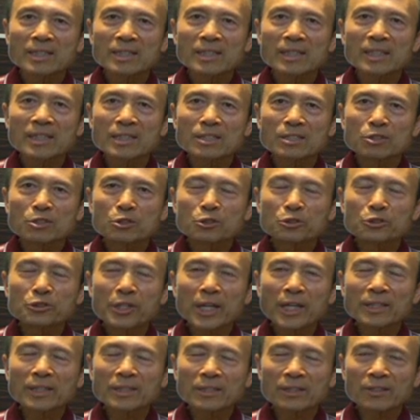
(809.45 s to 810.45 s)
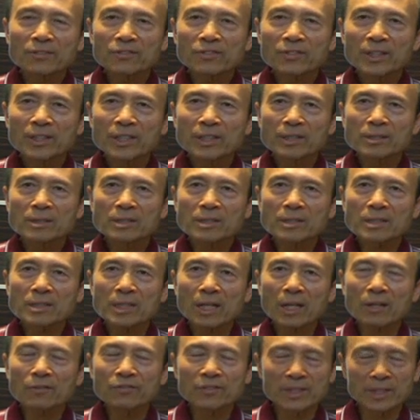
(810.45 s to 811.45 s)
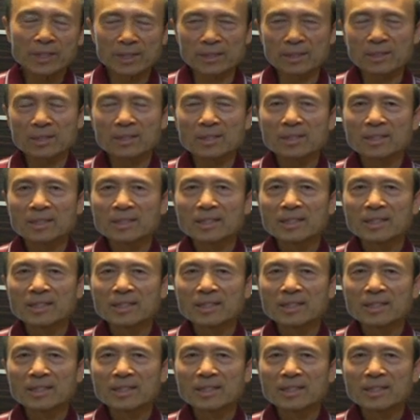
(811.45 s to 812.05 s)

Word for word: he is creative, he is selfless.